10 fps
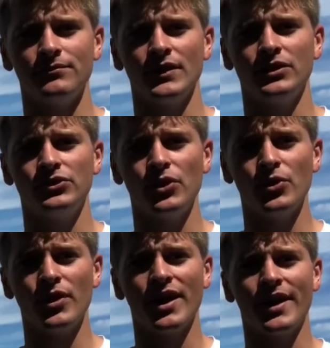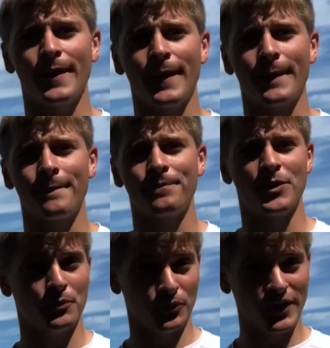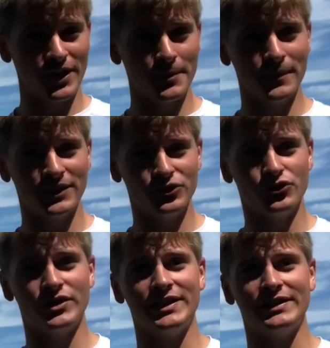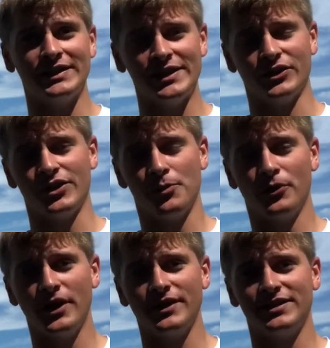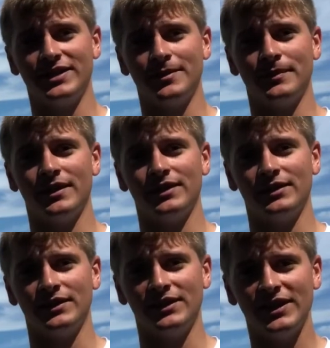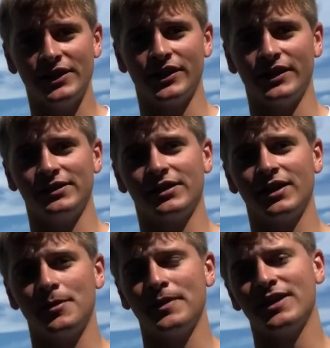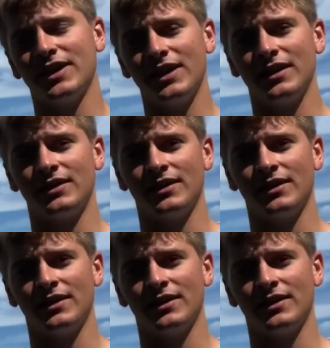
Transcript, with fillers: So the prayer ministry leader, the prayer team leader, is going to begin,